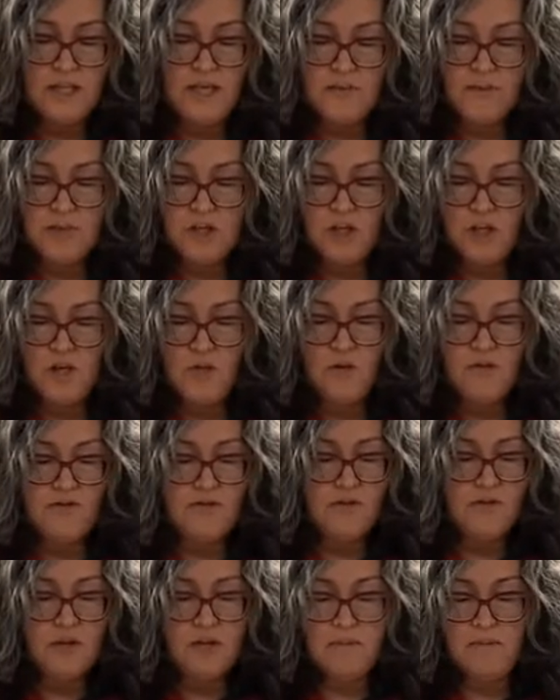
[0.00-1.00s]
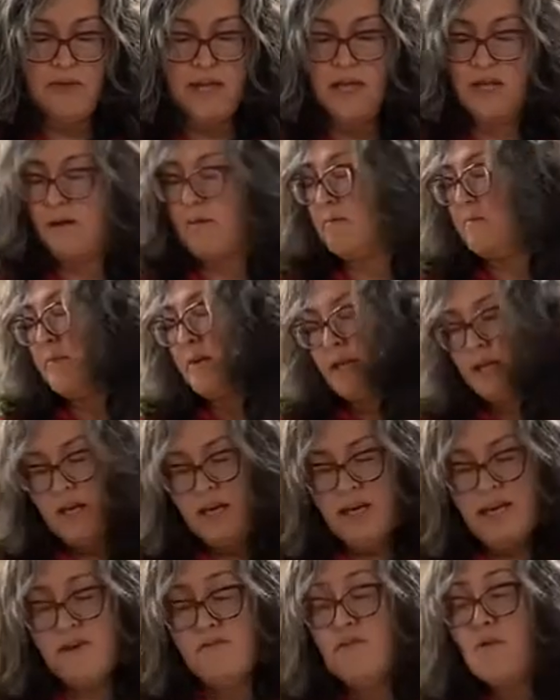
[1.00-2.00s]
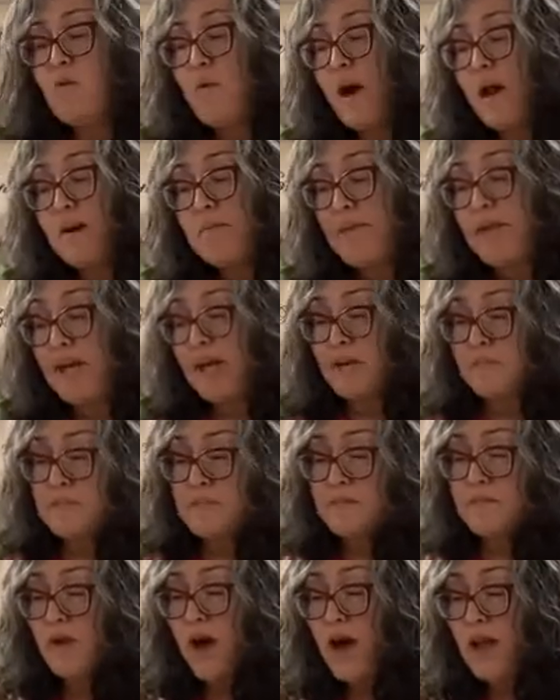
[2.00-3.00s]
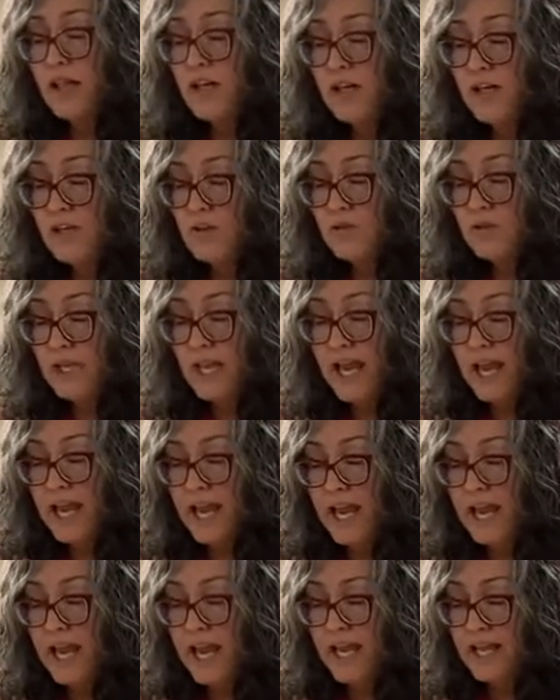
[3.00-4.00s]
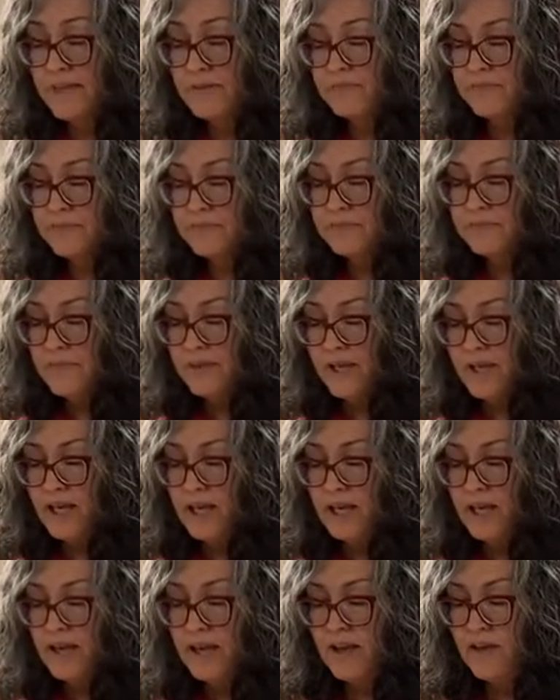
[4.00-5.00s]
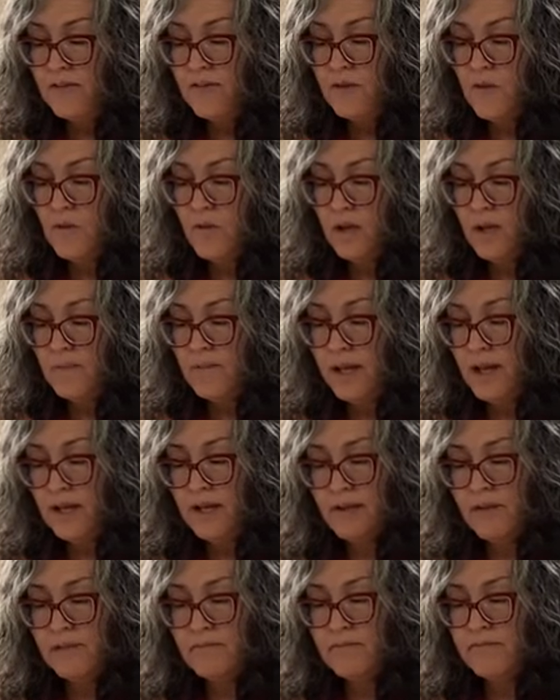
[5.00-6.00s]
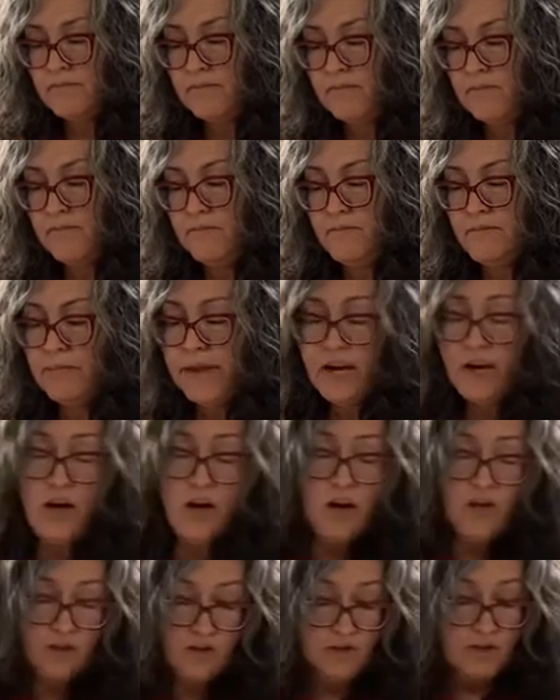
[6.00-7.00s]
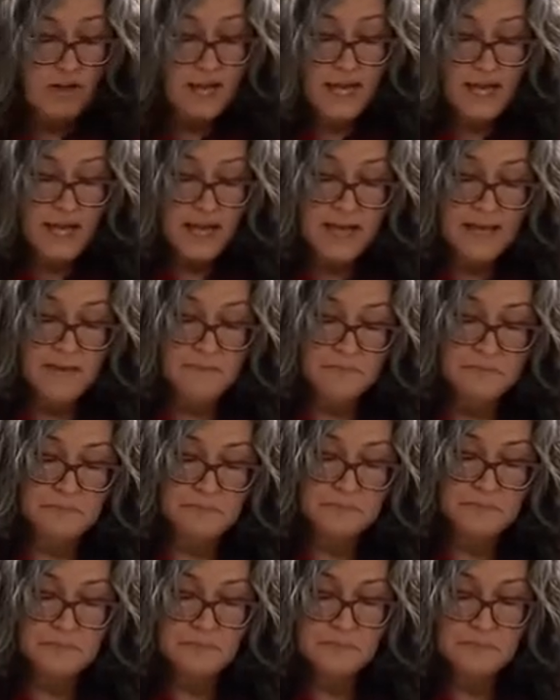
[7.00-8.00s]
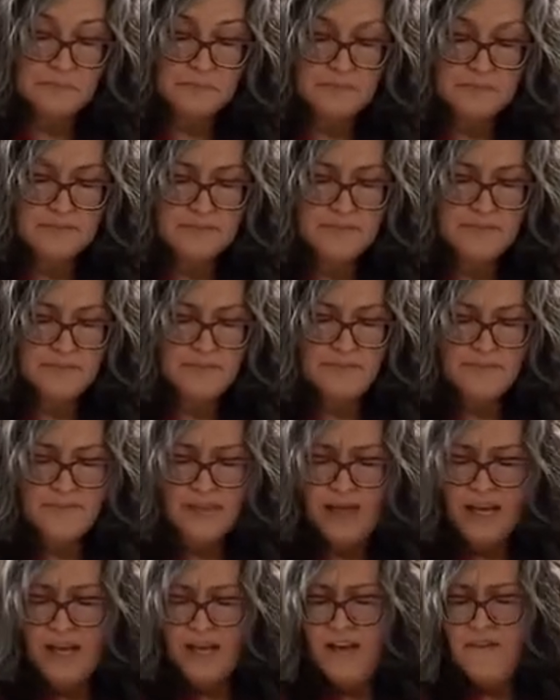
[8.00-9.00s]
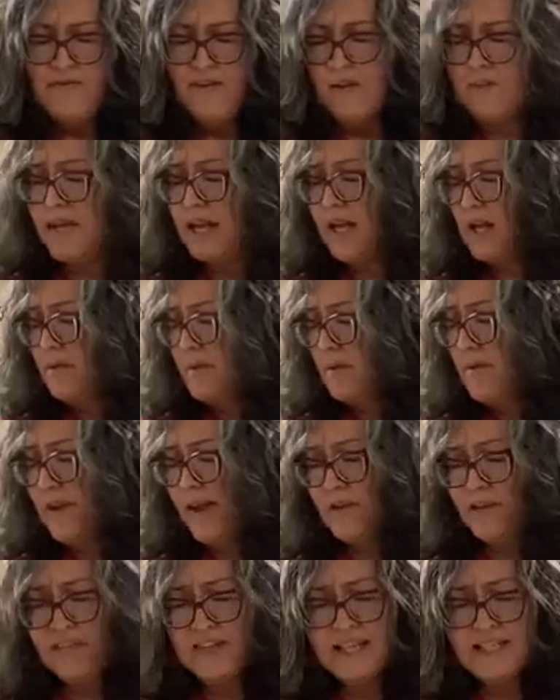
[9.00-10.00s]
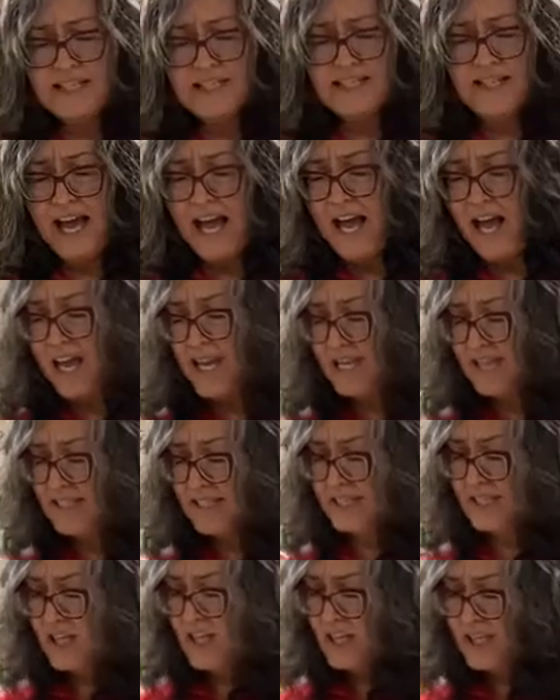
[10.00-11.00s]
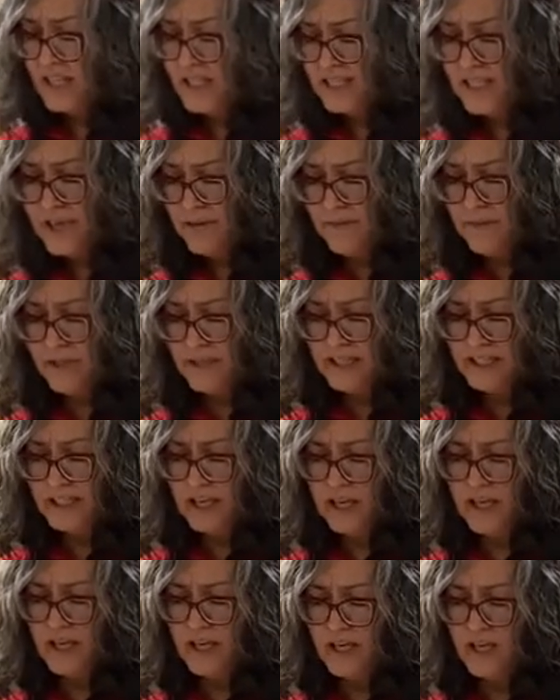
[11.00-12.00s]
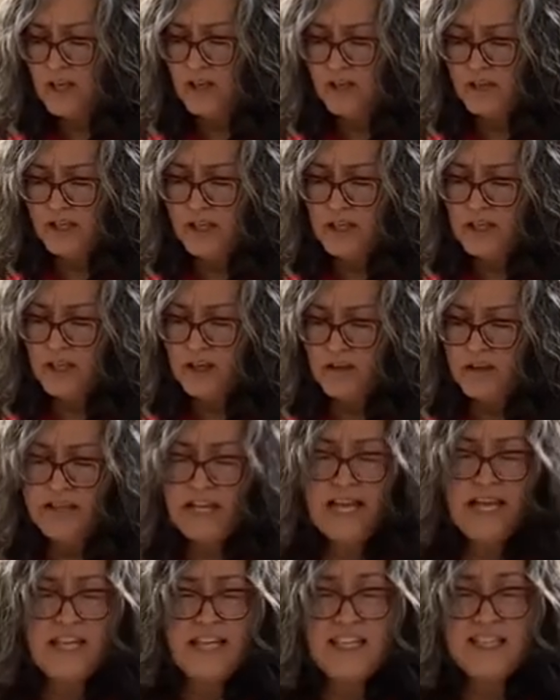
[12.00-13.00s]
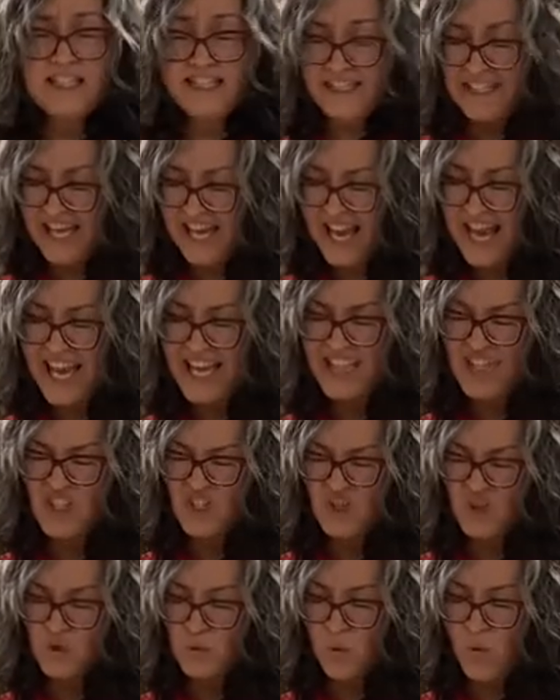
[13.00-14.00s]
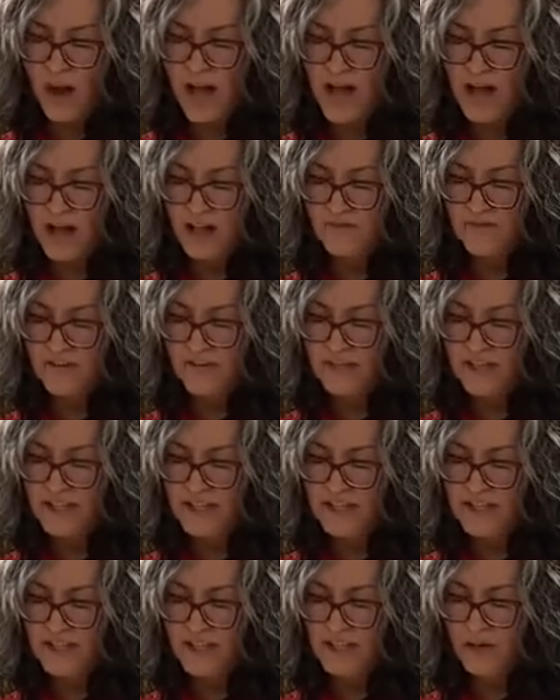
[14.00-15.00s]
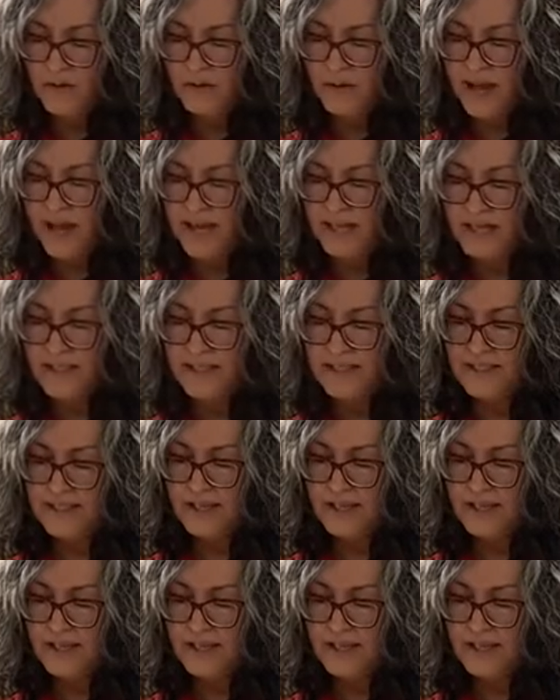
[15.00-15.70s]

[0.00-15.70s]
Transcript: up to you if you can make them. If you want to make them smaller, you can. If you want to make them bigger, you can. If I make them about this size, typically it'll yield at least 10 to 12 of these little bites.